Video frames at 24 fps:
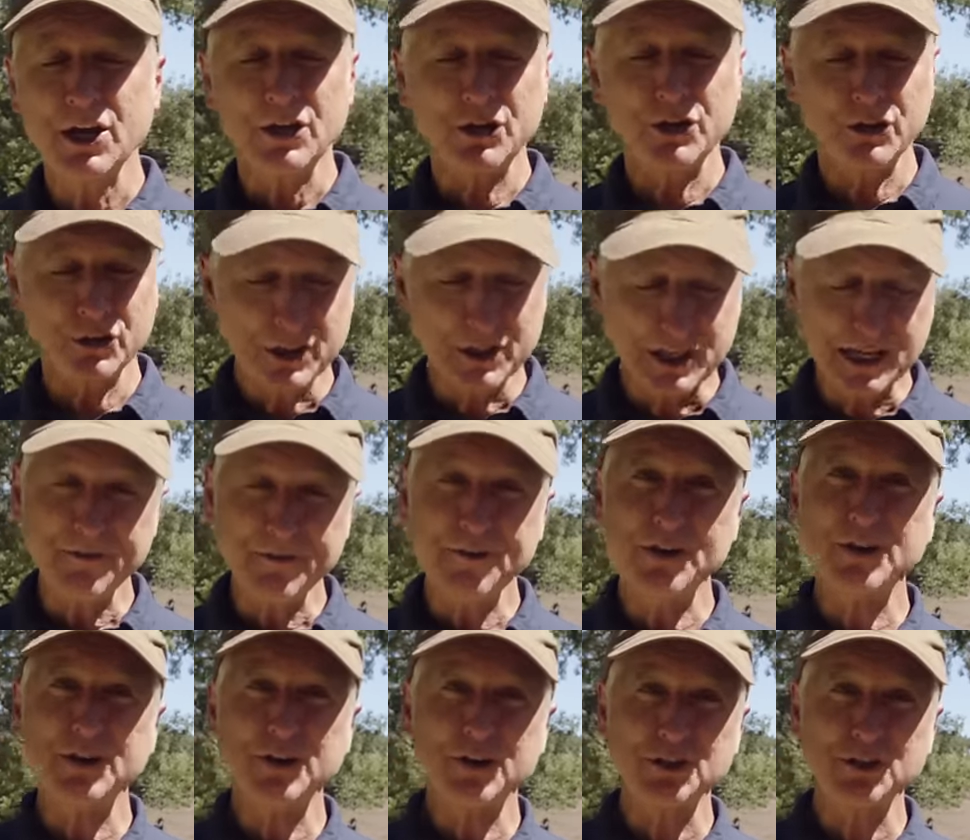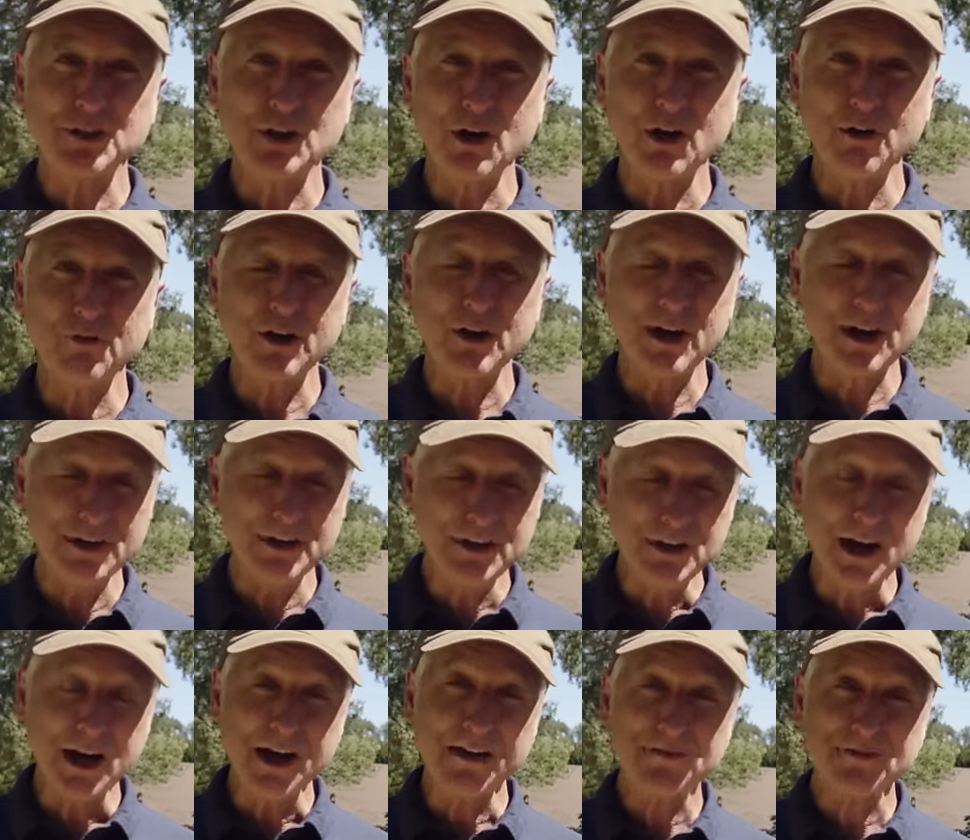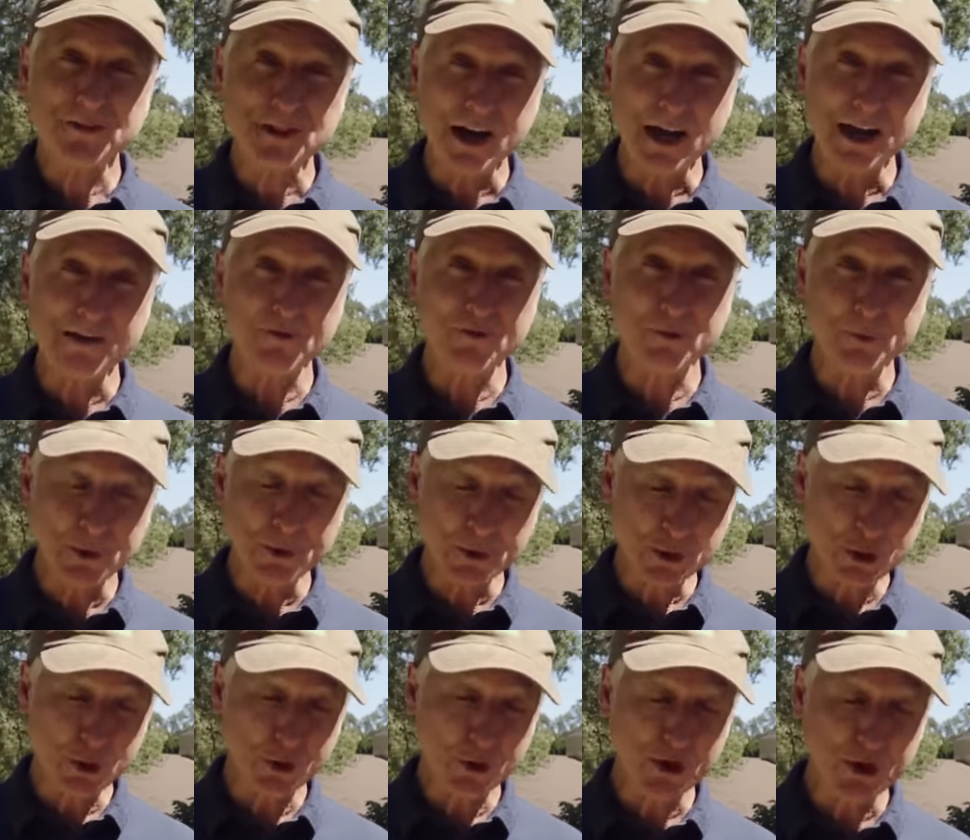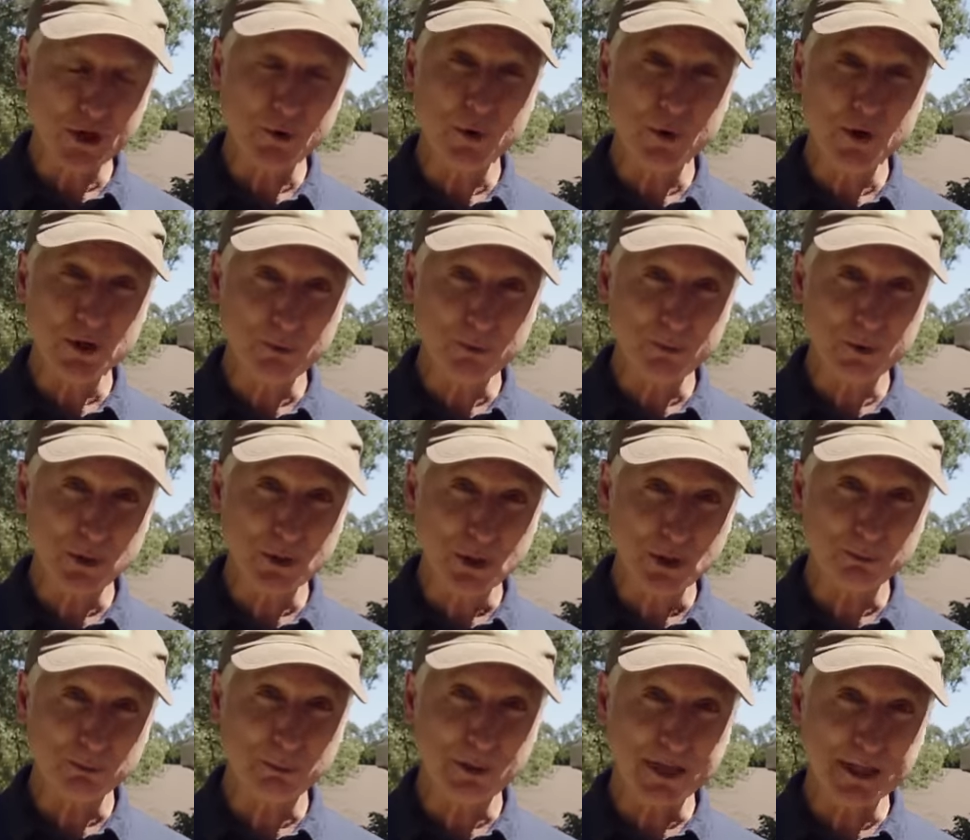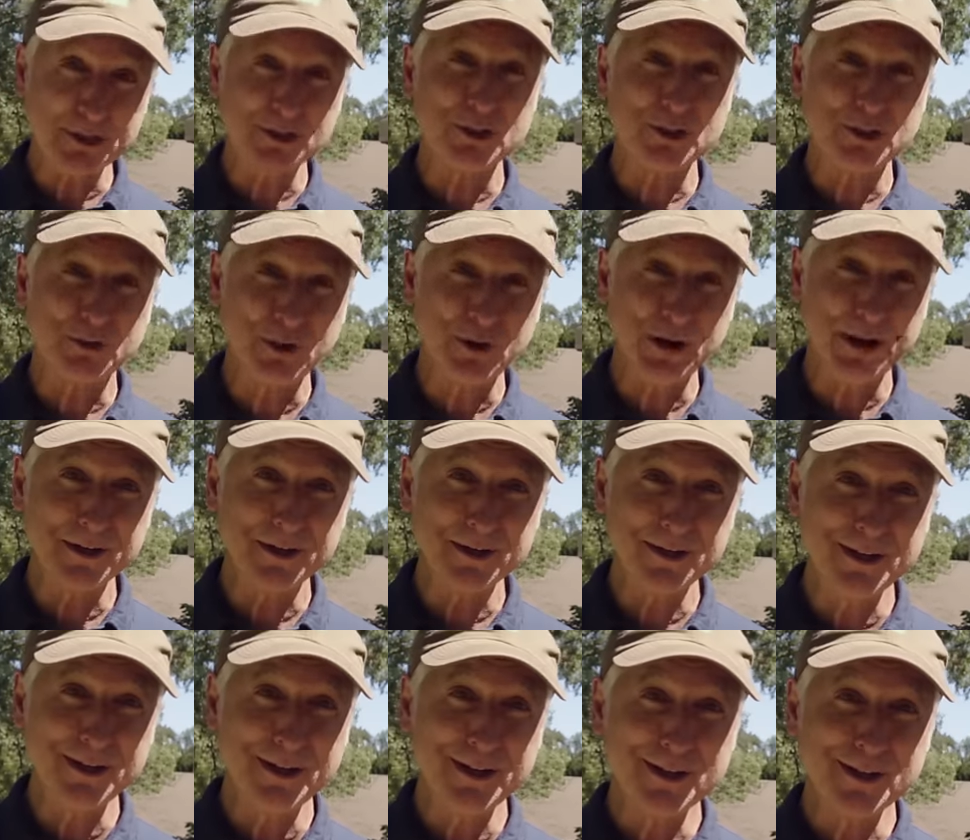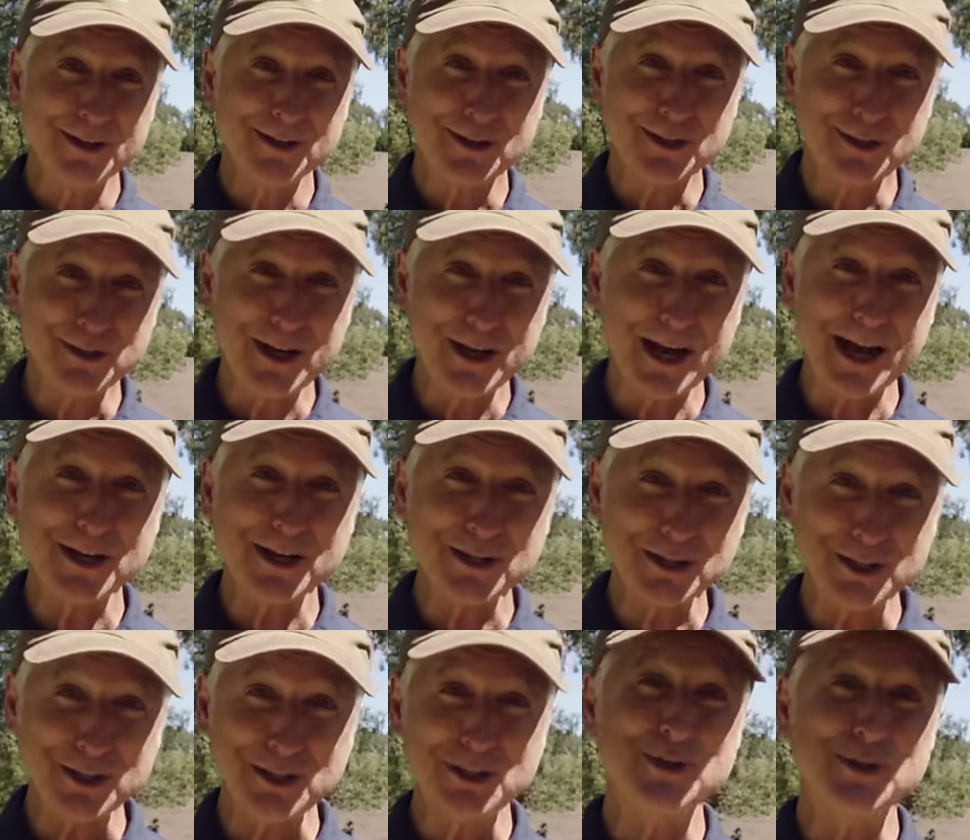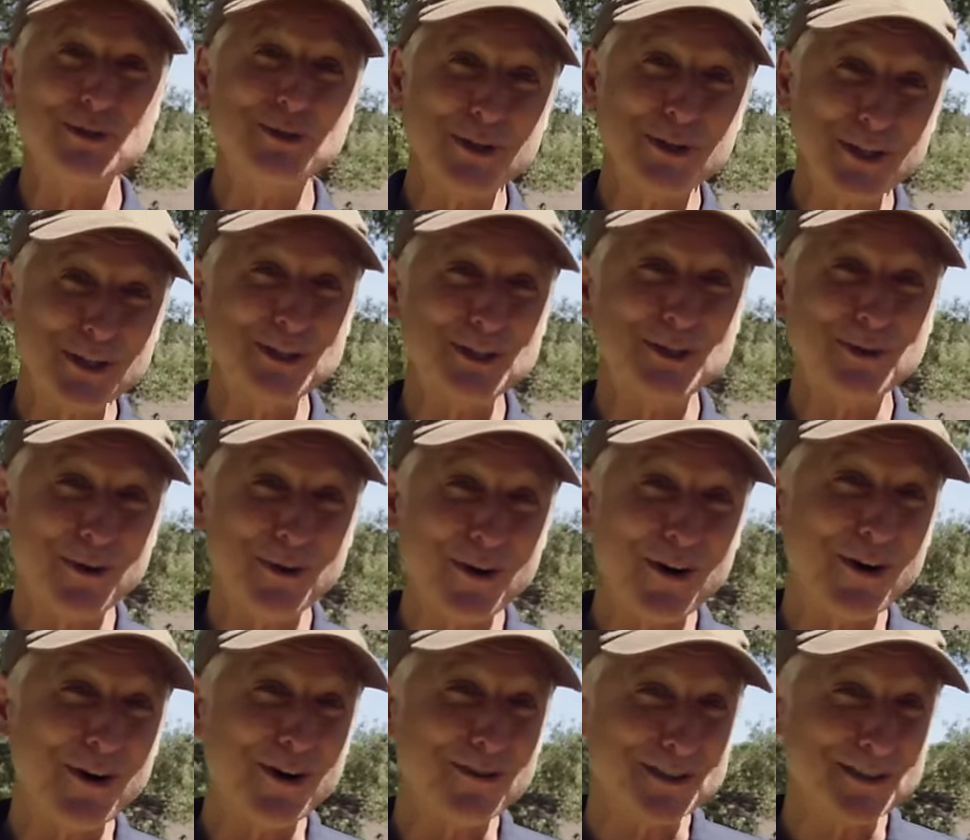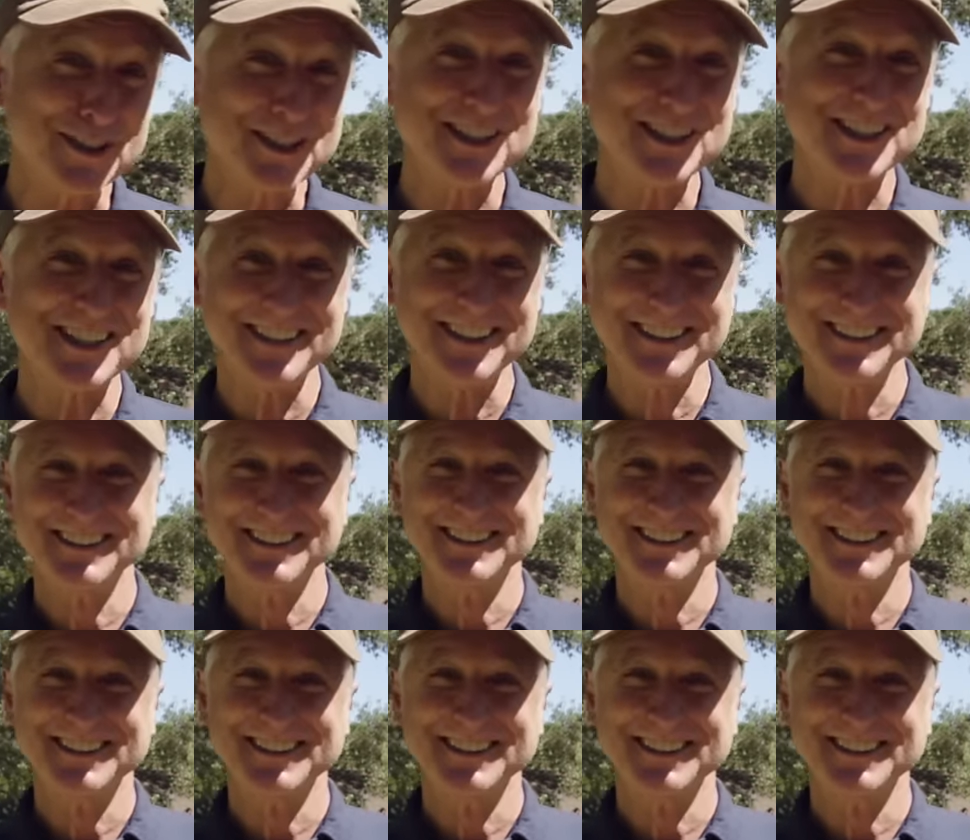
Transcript: you're giving yourself enough time for maturity once you put those plants in the ground so you actually do get to a harvest.